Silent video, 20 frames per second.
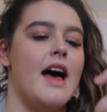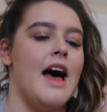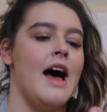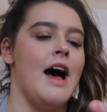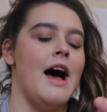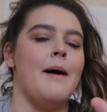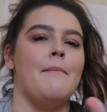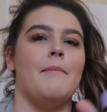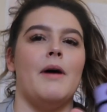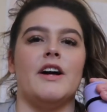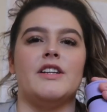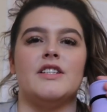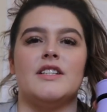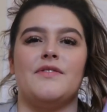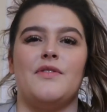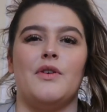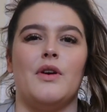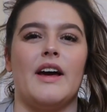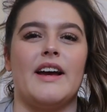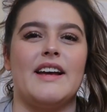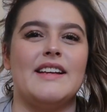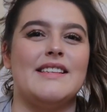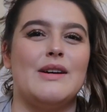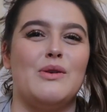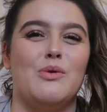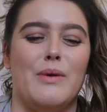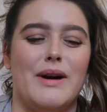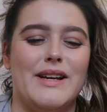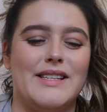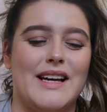um I just feel like it's
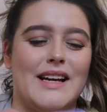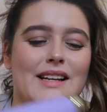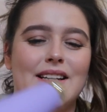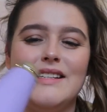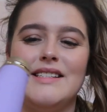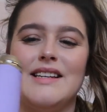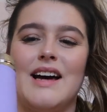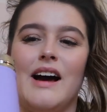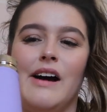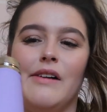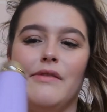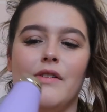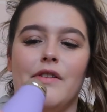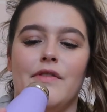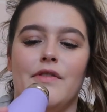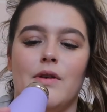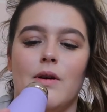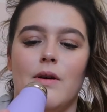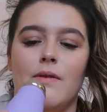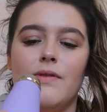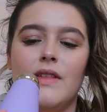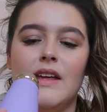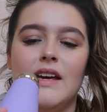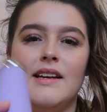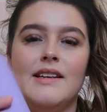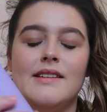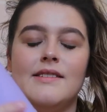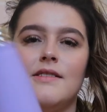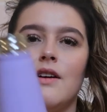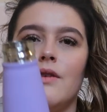always handy to have a few of
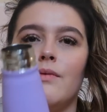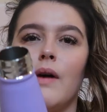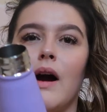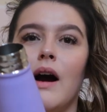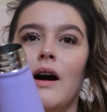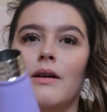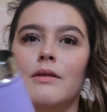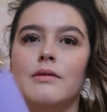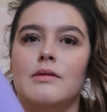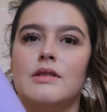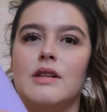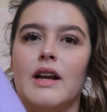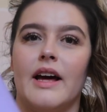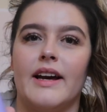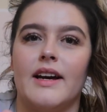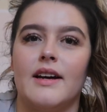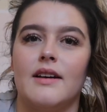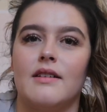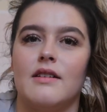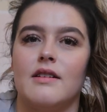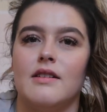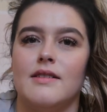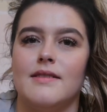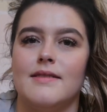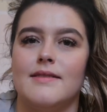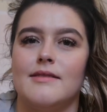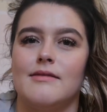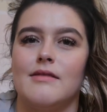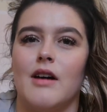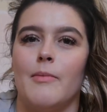these around, like,
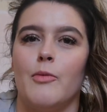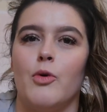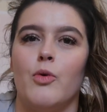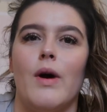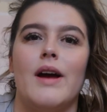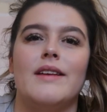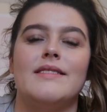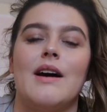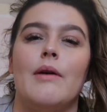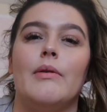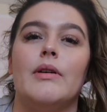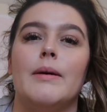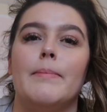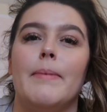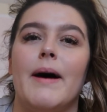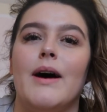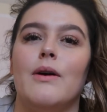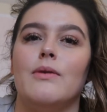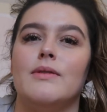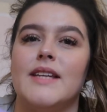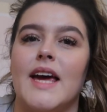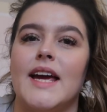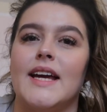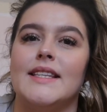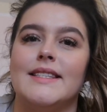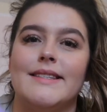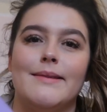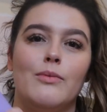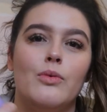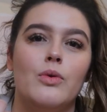because I'm always out and about
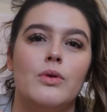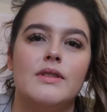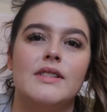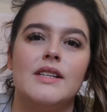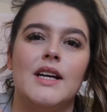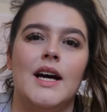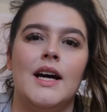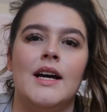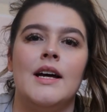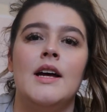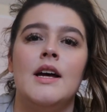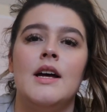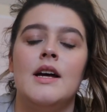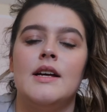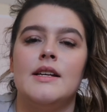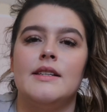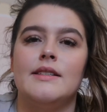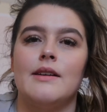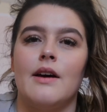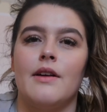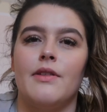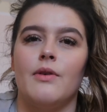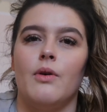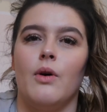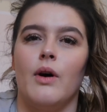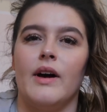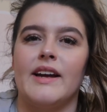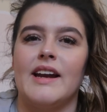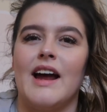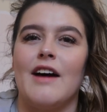taking some water, so I
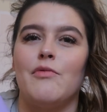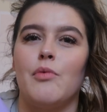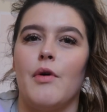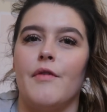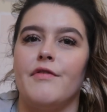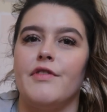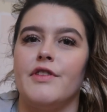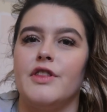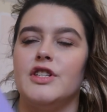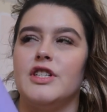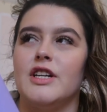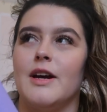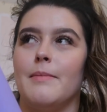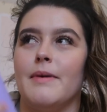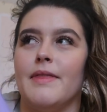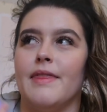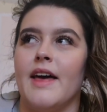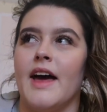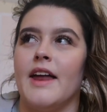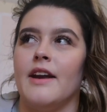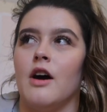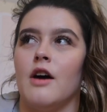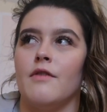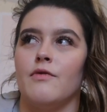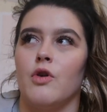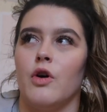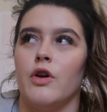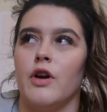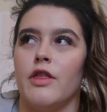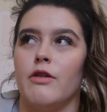thought I can have one for the gym, and then
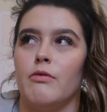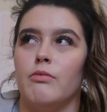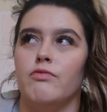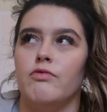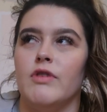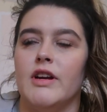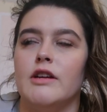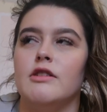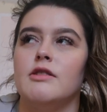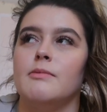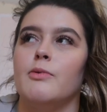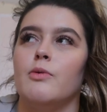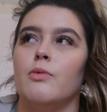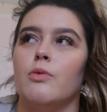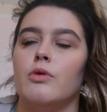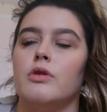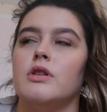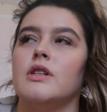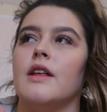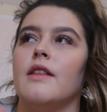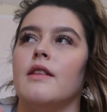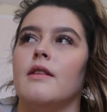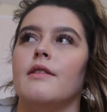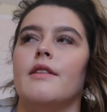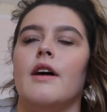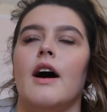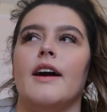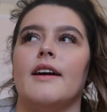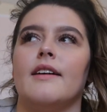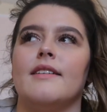I've got another reusable water
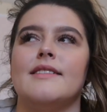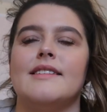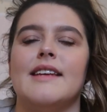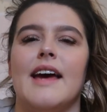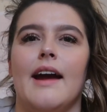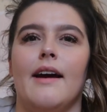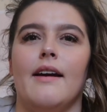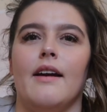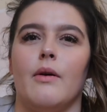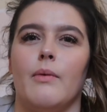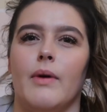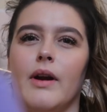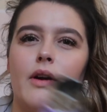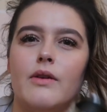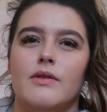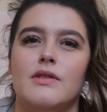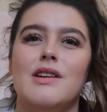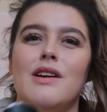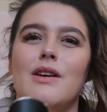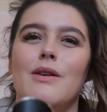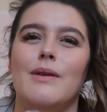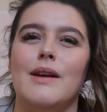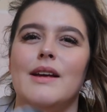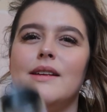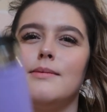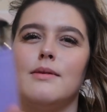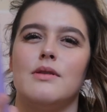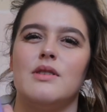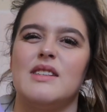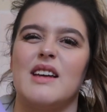that I can take like when I go to
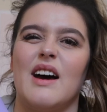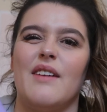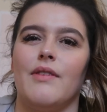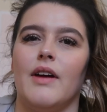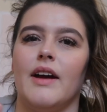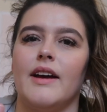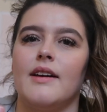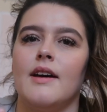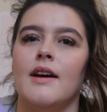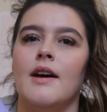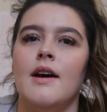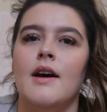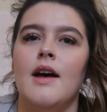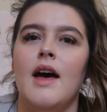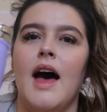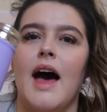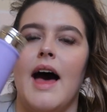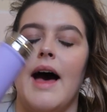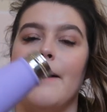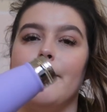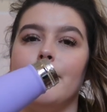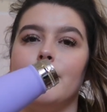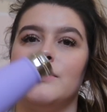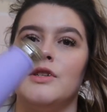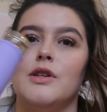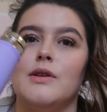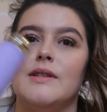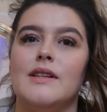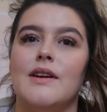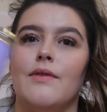uni, so I just have like um
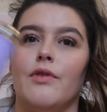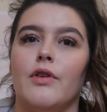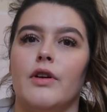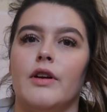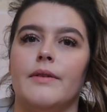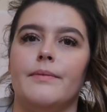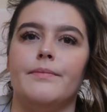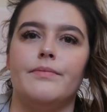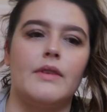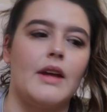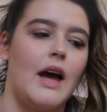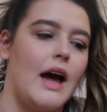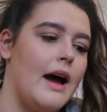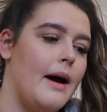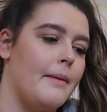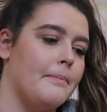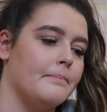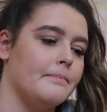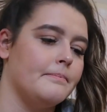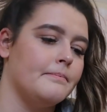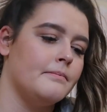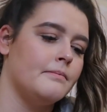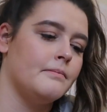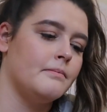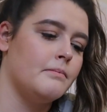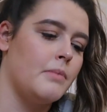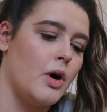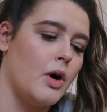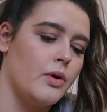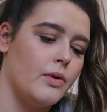two different um
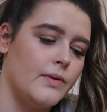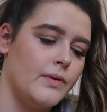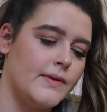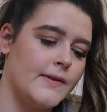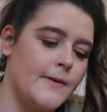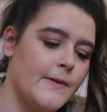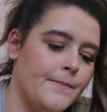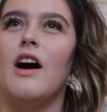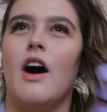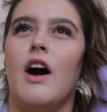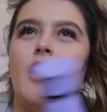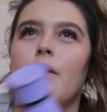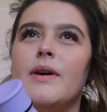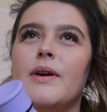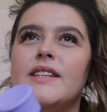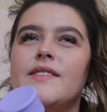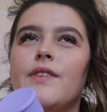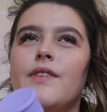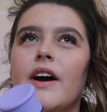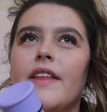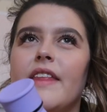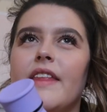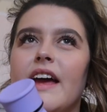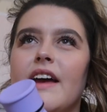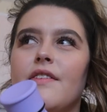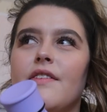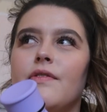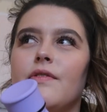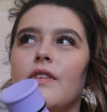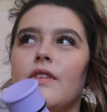bottles. I always find that
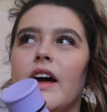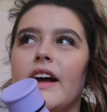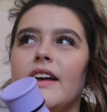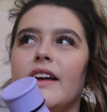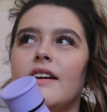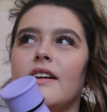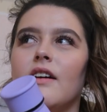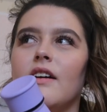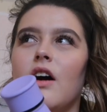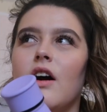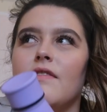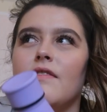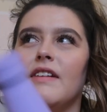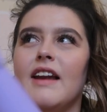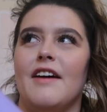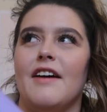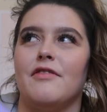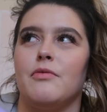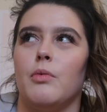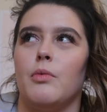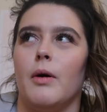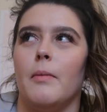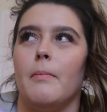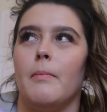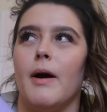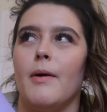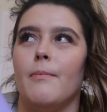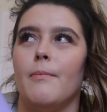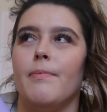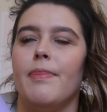if like I've left one,
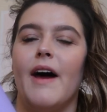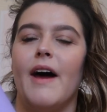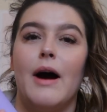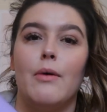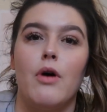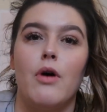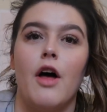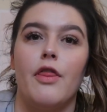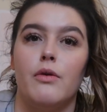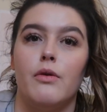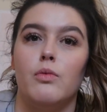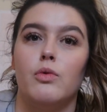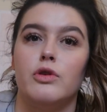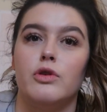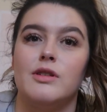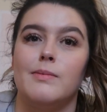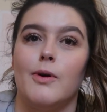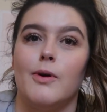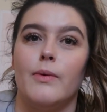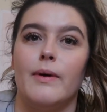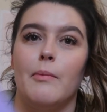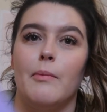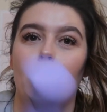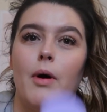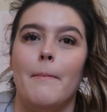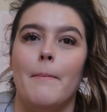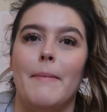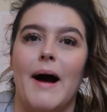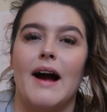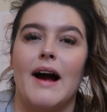my that other water bottle in
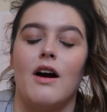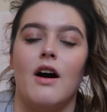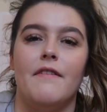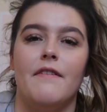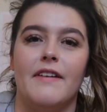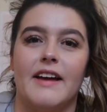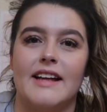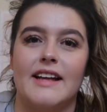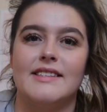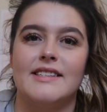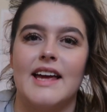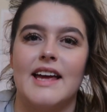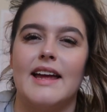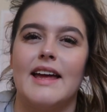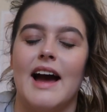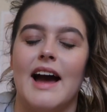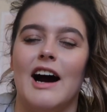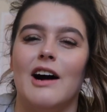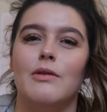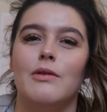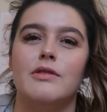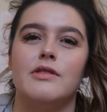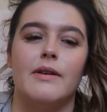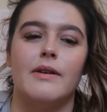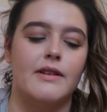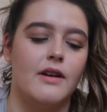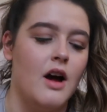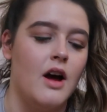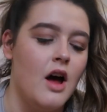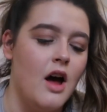one bag, I forget to take it out,
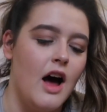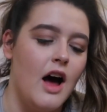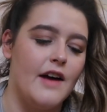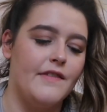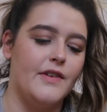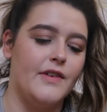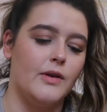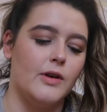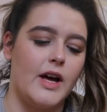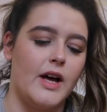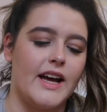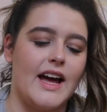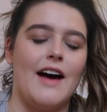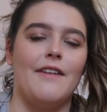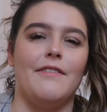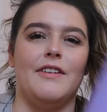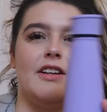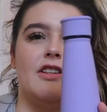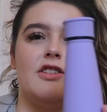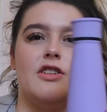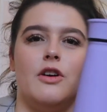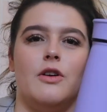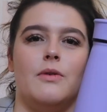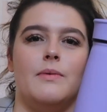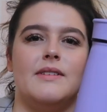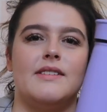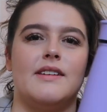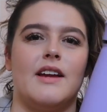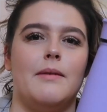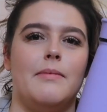so I feel like having
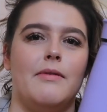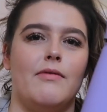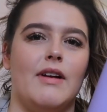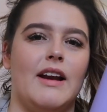two is going to